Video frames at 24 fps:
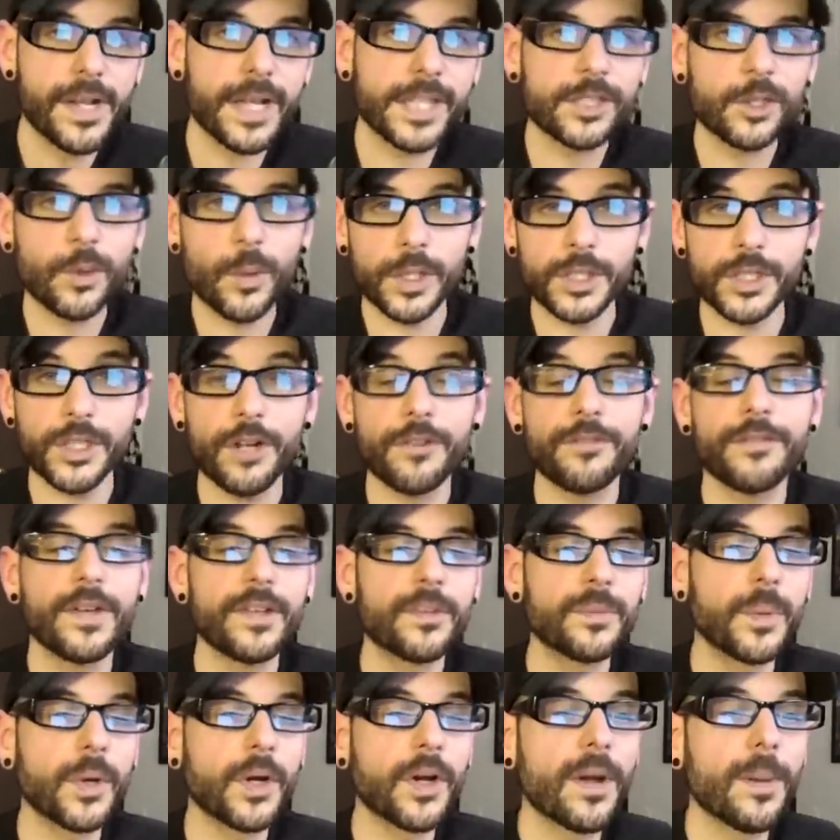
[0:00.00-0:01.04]
Next question on
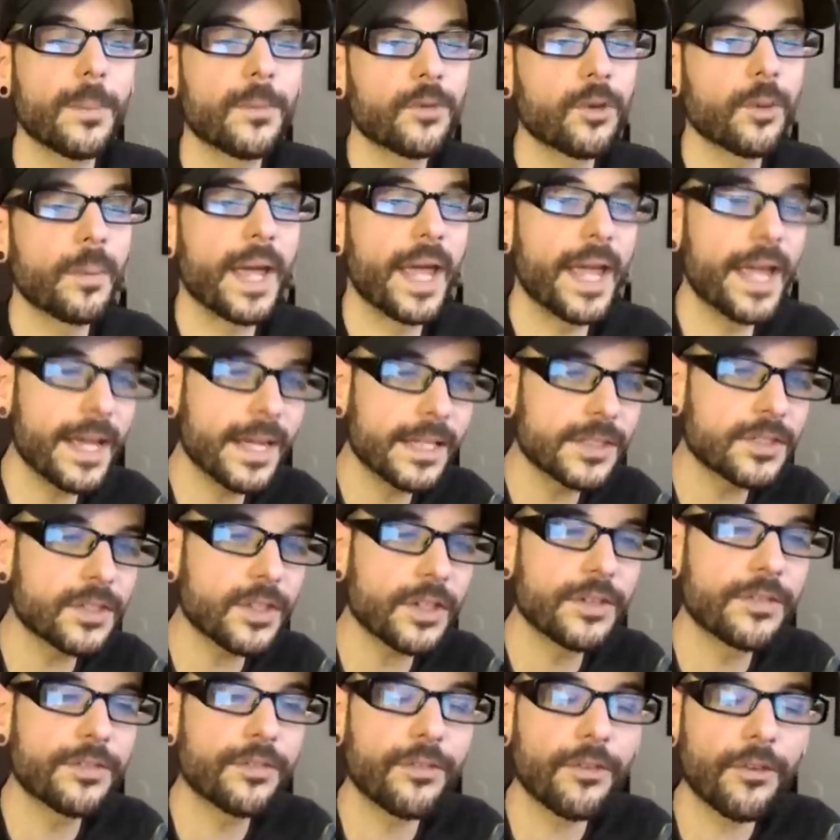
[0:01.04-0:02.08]
Facebook comes from
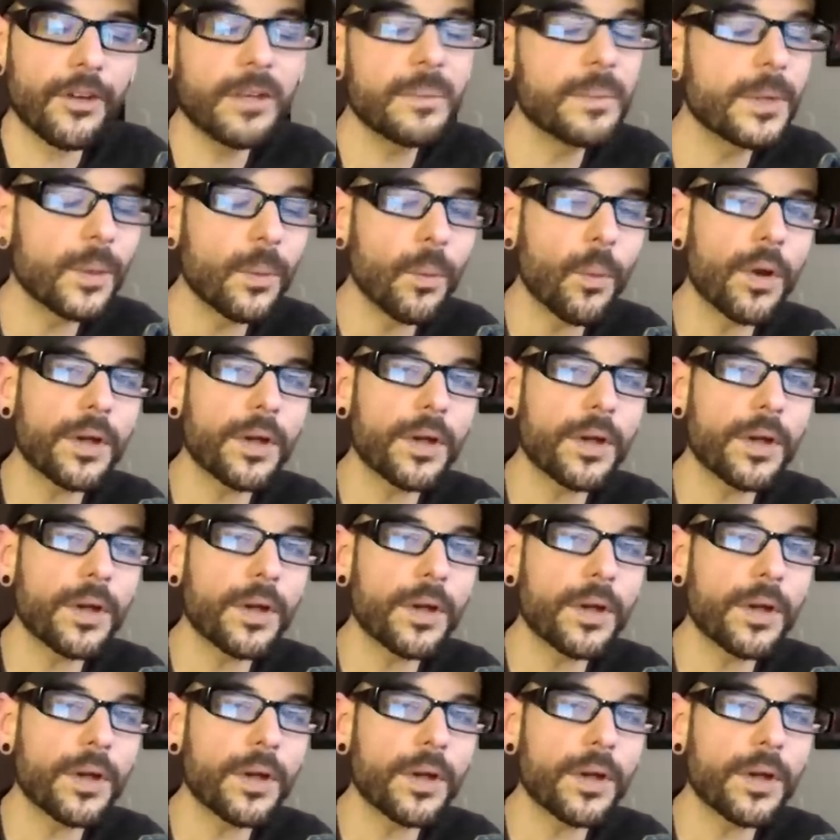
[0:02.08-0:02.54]
Ansley Freeman.